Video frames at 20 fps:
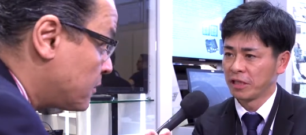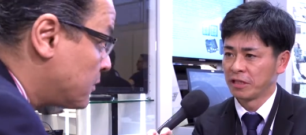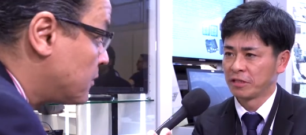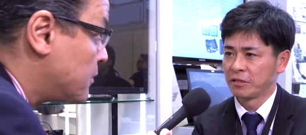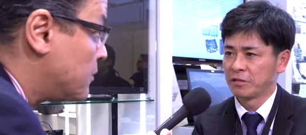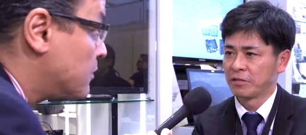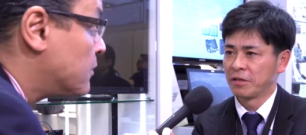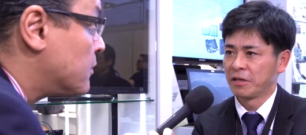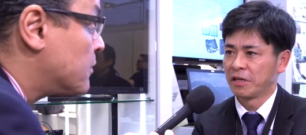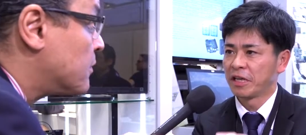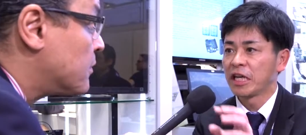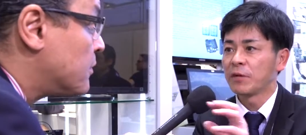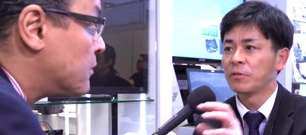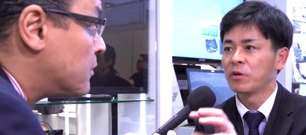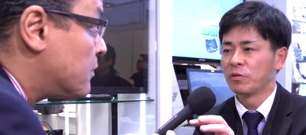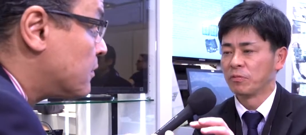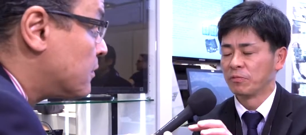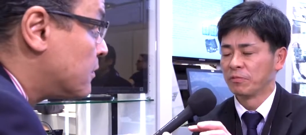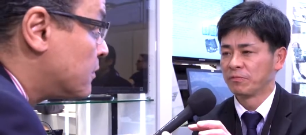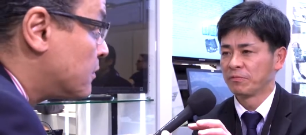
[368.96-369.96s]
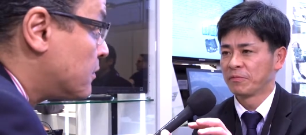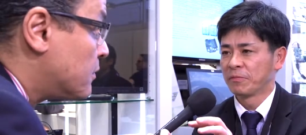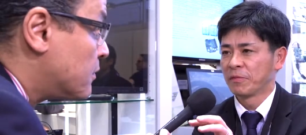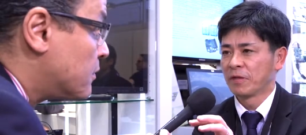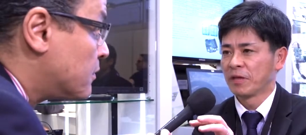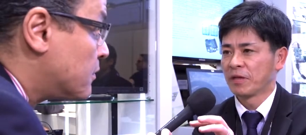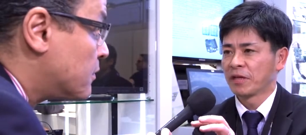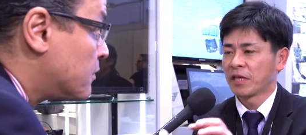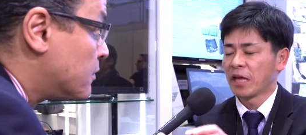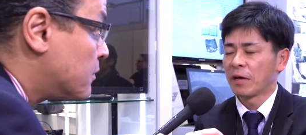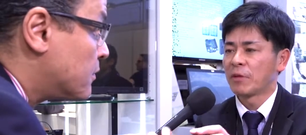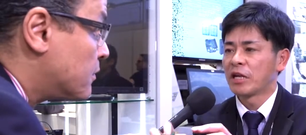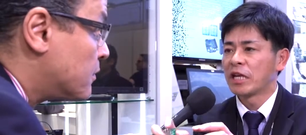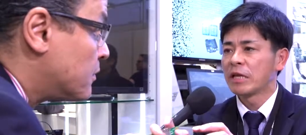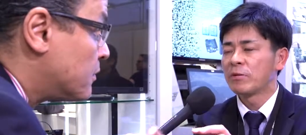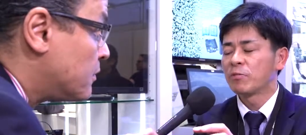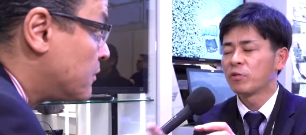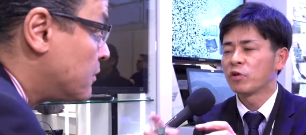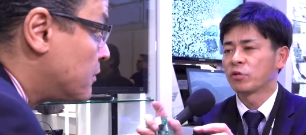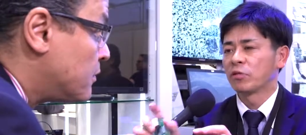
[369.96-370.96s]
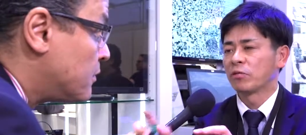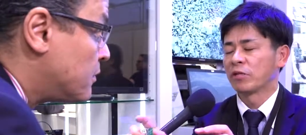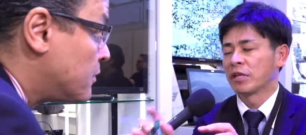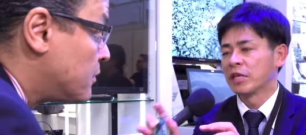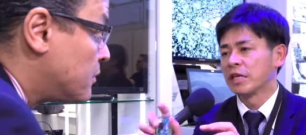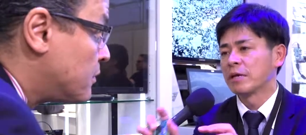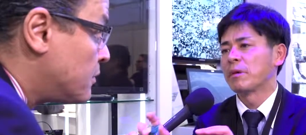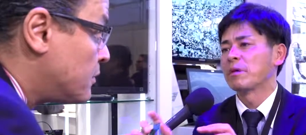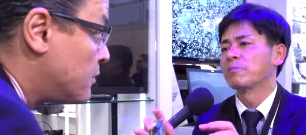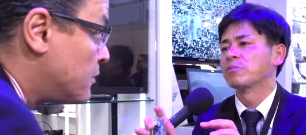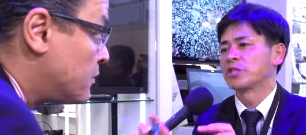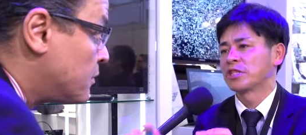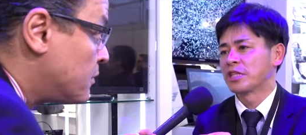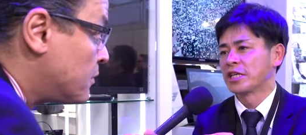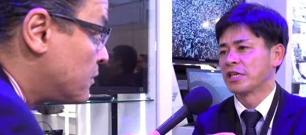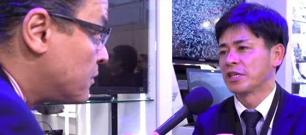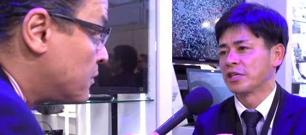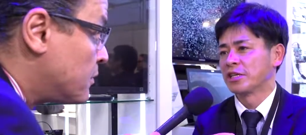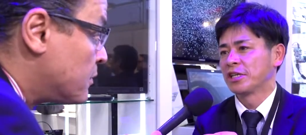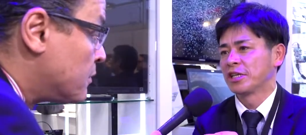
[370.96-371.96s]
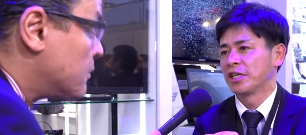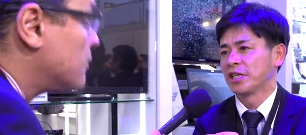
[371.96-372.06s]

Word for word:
Speaker 1: is removed, can be removed from the EMMC.